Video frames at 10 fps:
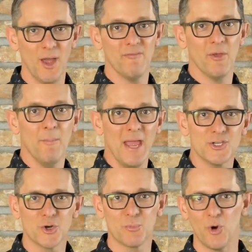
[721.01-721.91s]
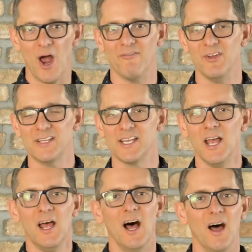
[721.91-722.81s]
you have the major prophets.
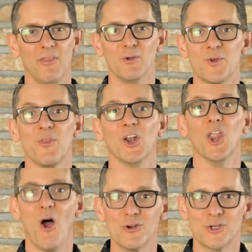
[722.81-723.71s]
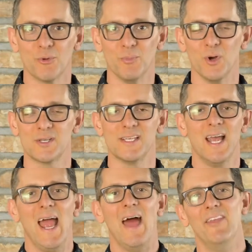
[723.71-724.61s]
Those are the larger books.
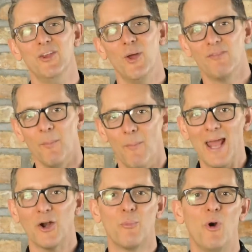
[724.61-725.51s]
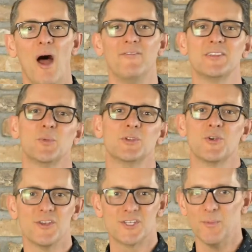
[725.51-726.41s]
And then you have the minor prophets, which
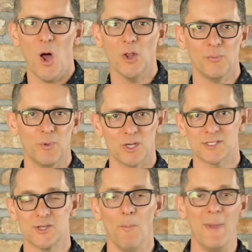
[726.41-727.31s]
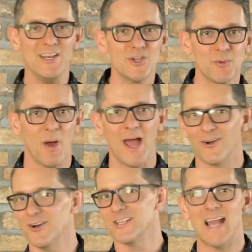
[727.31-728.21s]
are the smaller books. So major,
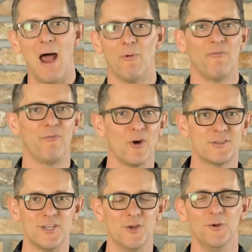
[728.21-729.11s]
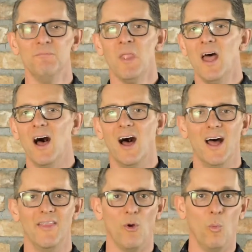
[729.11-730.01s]
minor does not refer to
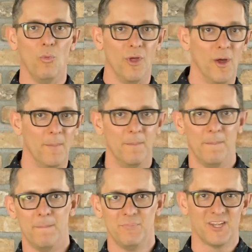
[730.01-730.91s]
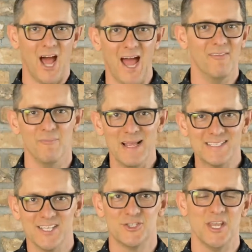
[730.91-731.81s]
the kind of
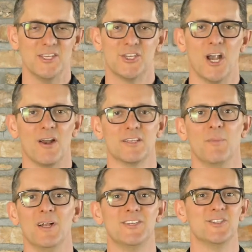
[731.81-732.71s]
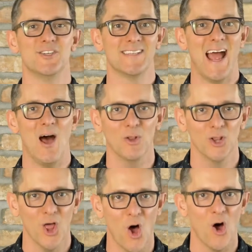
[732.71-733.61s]
message they shared as much as just how
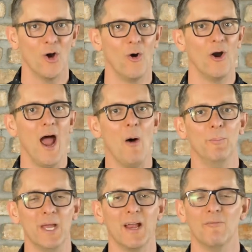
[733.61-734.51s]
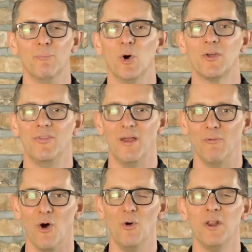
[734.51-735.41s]
long or how big a book they
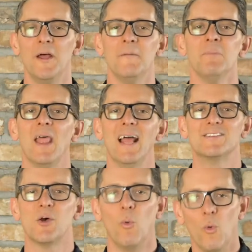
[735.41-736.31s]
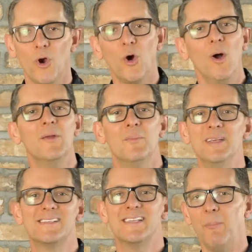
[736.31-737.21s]
wrote. And so we're going to be
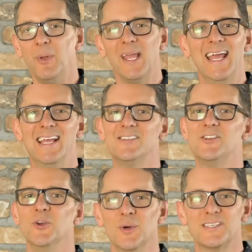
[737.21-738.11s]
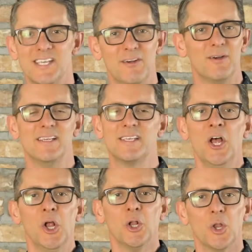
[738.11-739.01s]
stepping into a series
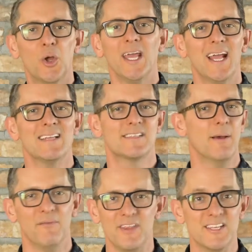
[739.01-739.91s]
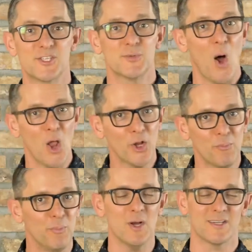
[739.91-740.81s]
looking at some of these smaller
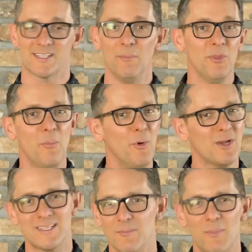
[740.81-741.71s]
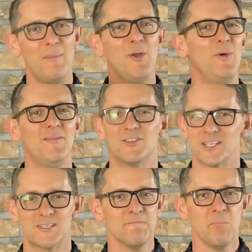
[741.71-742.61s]
books, some of the books that maybe we've
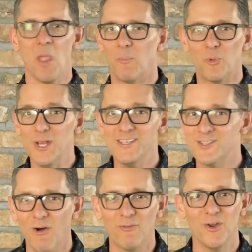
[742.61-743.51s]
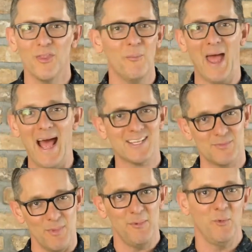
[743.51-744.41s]
just breezed over in the past,
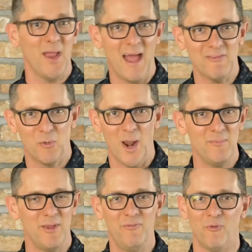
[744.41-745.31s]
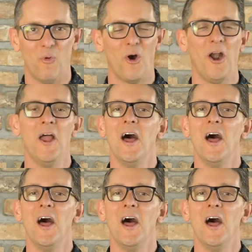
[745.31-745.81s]
maybe we haven't read before,